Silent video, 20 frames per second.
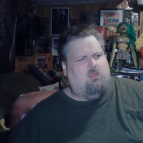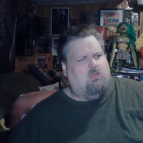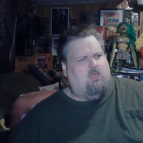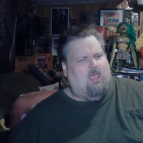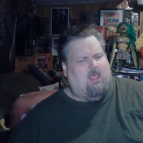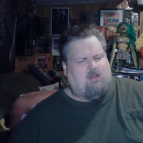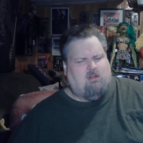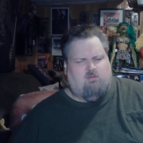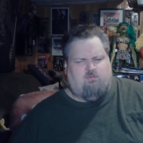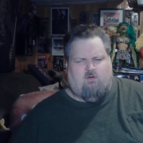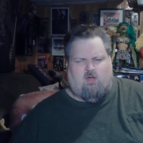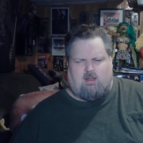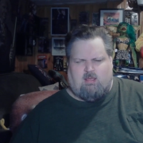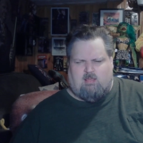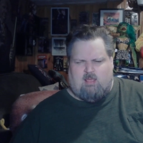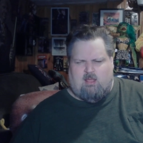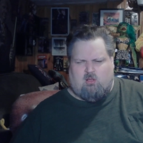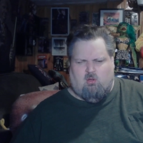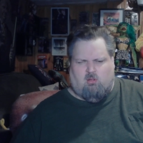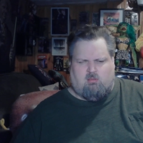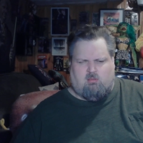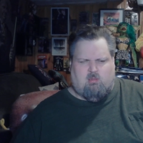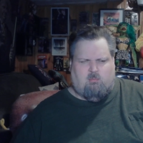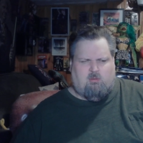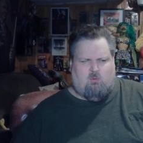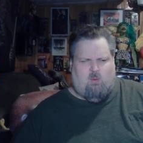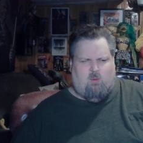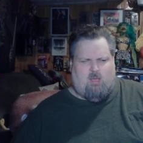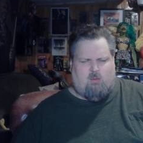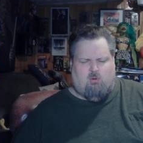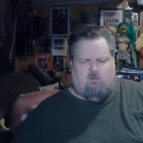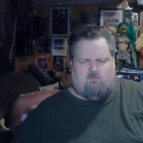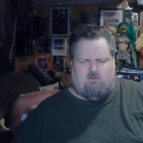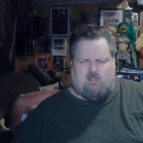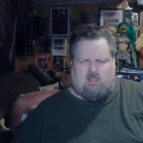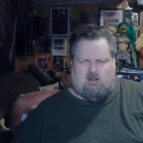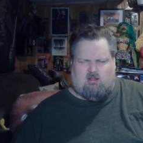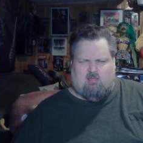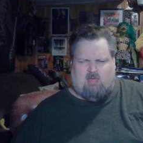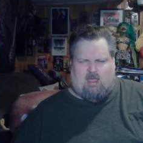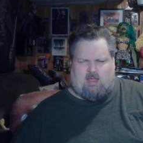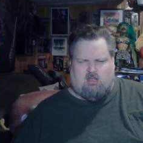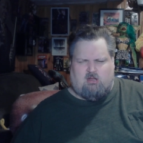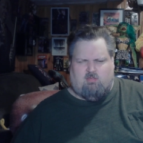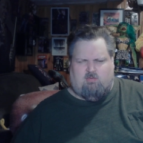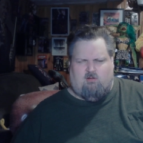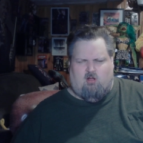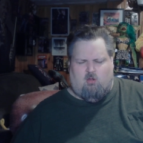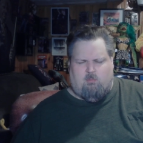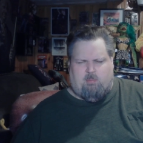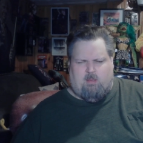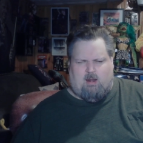And it's funny, they called someone a werewolf and then a lycanthrope.